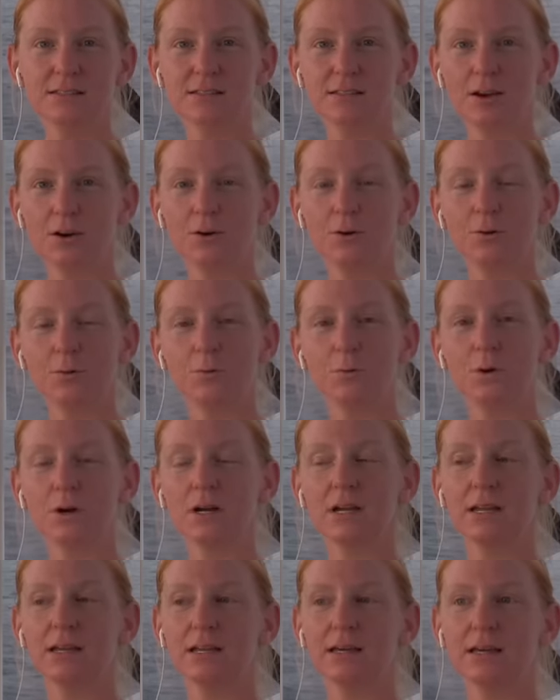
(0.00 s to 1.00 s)
So
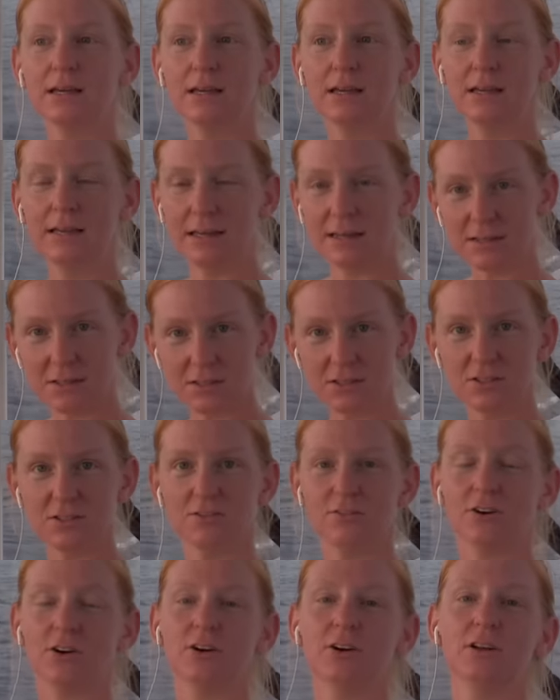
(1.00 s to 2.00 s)
we're going to get to
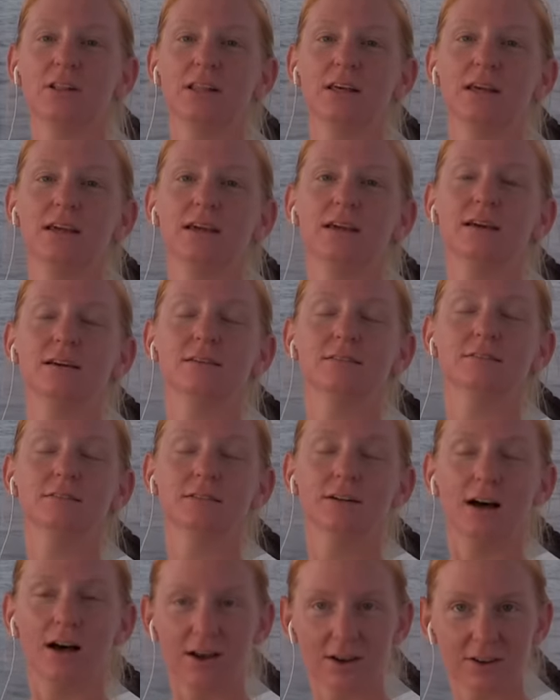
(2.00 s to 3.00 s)
Suva early,
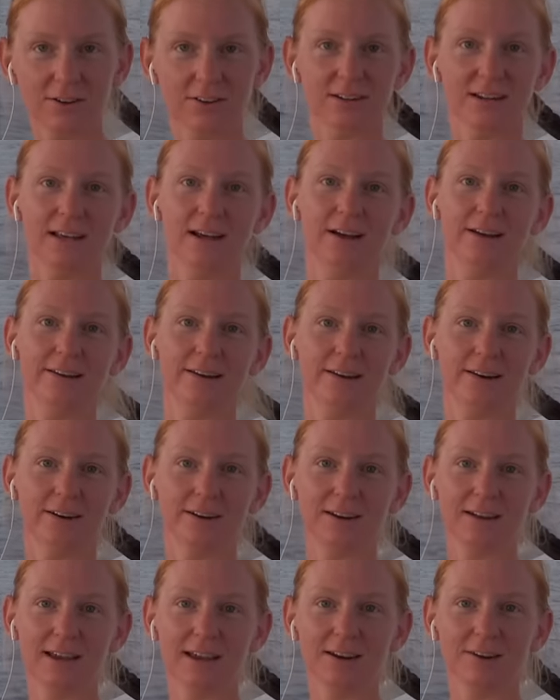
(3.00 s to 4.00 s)
hunker down in a
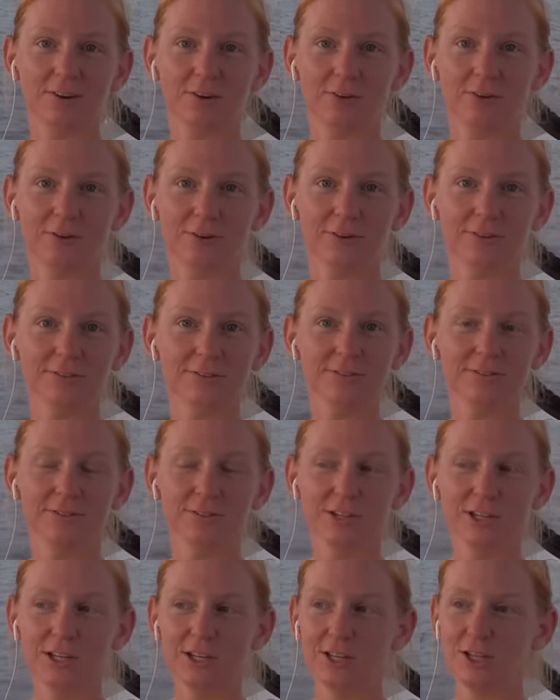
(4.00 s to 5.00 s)
hurricane hole,
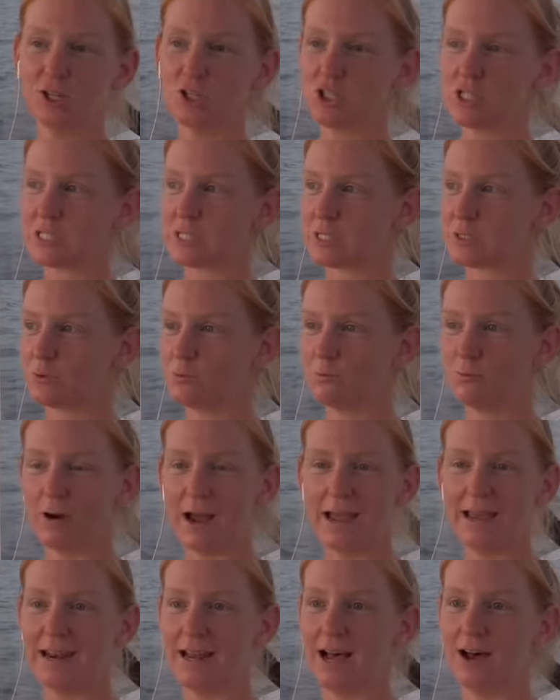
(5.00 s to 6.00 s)
and just
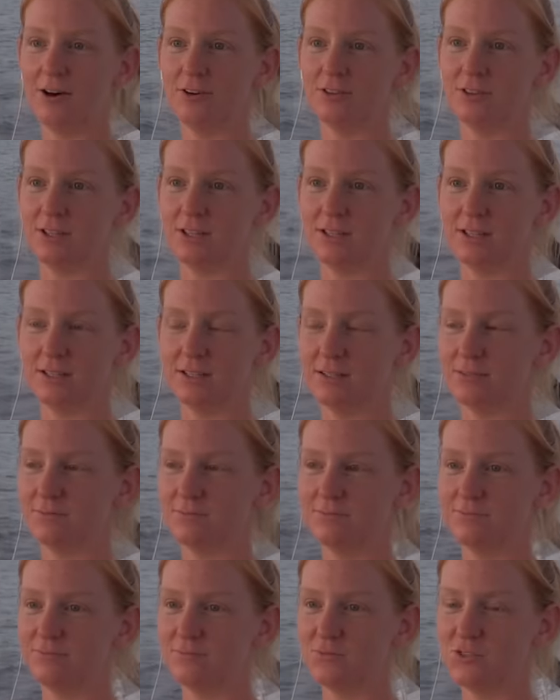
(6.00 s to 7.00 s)
ride out the
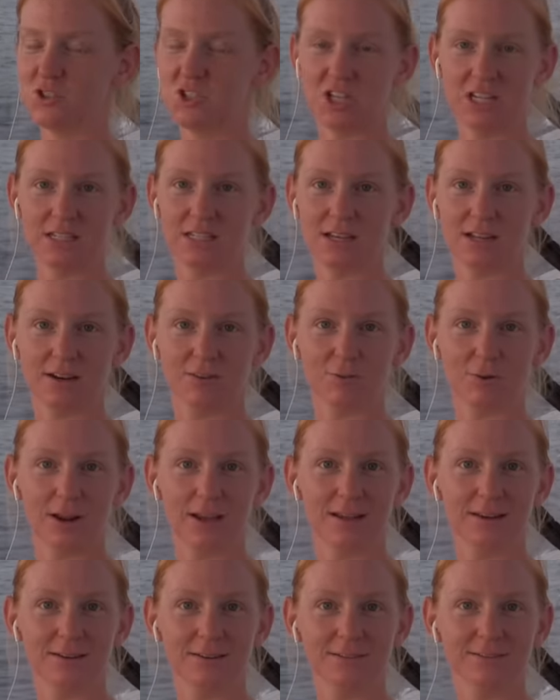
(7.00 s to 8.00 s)
shit ton of
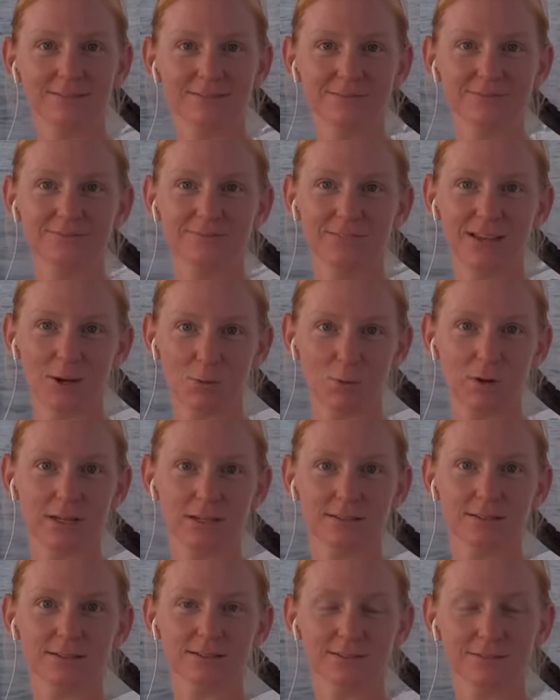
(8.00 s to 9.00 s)
rain and
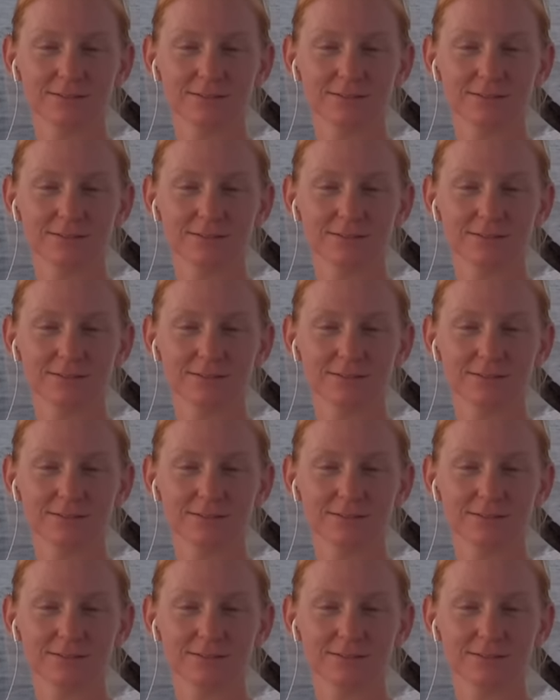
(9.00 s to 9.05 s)
wind.